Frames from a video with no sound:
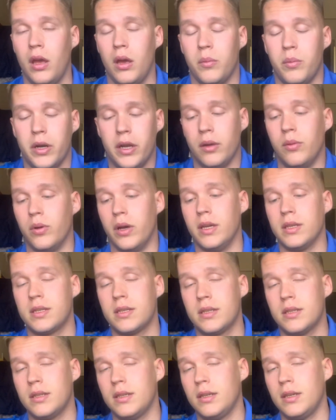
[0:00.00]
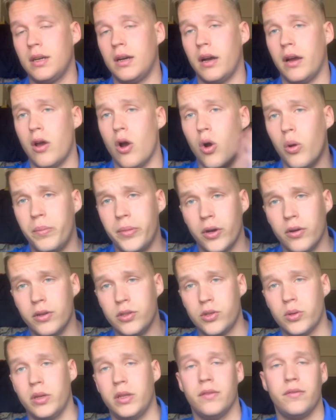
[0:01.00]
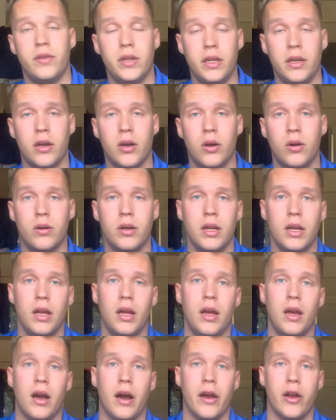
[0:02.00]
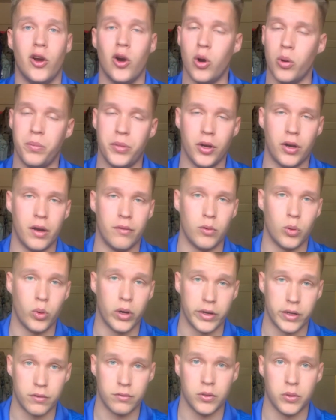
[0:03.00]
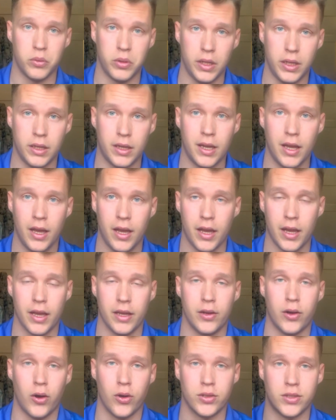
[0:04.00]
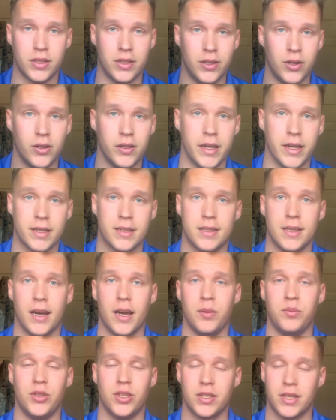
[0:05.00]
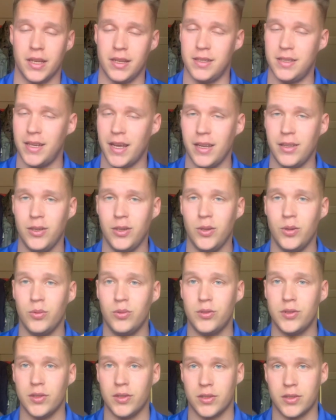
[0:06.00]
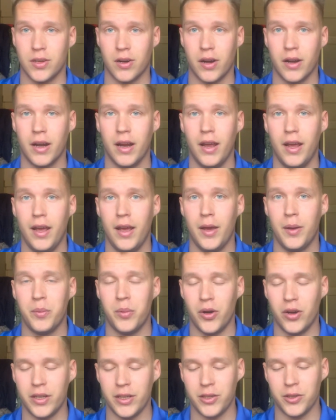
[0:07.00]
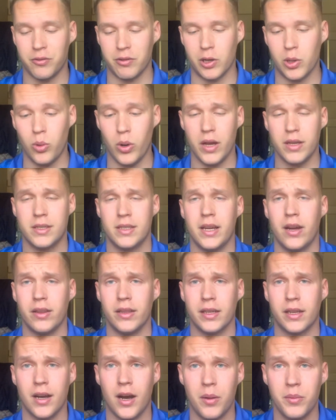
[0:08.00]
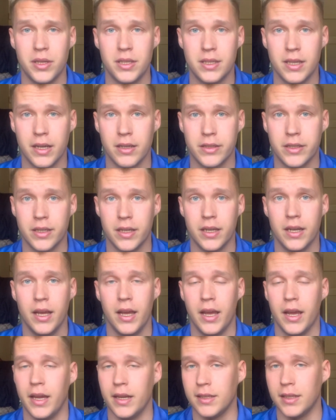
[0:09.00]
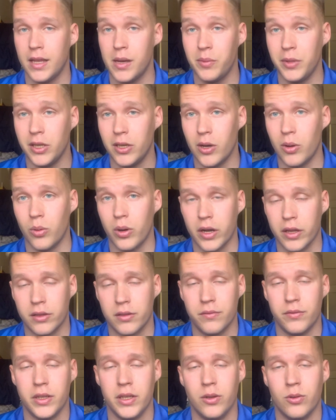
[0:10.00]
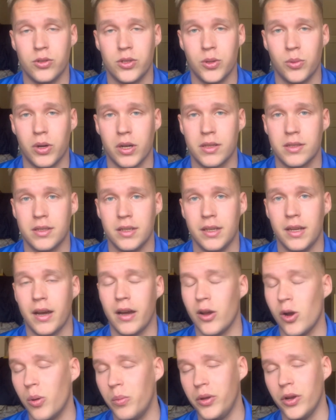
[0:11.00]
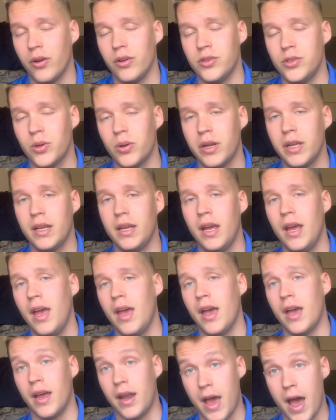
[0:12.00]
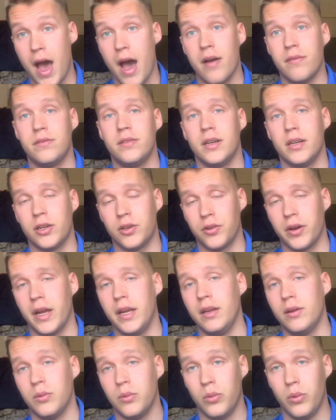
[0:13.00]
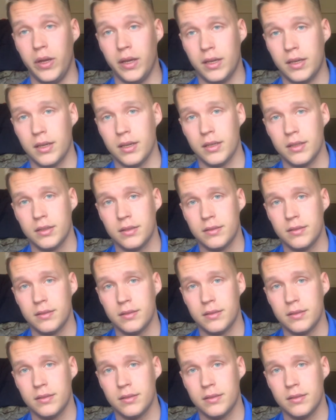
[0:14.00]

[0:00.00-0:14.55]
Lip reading: But anyways, I hope y'all enjoyed the video. I hope y'all have a wonderful week, and I'll see y'all next time. Just continue to start putting your requests down in the comment section, and let me know what other videos you want to see. I hope y'all enjoyed it, and have a great week.